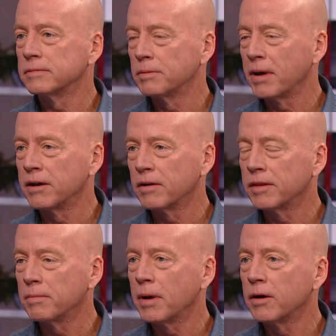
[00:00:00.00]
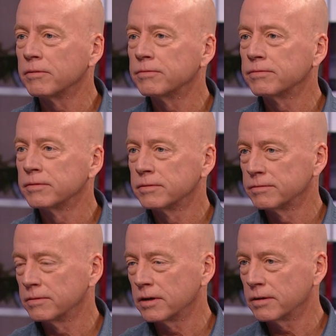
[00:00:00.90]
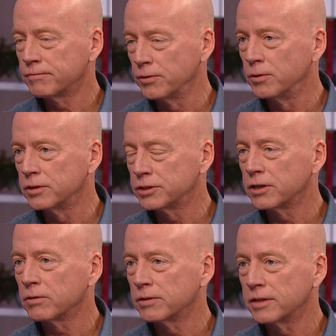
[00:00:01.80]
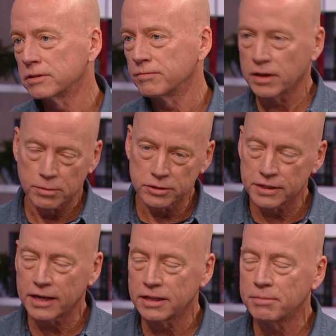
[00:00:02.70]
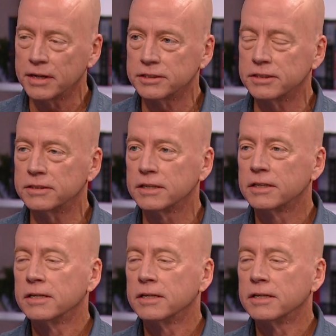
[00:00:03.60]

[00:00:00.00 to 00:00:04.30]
dependent on the amount of uh, food and shelter that's available, as Nathalie mentioned.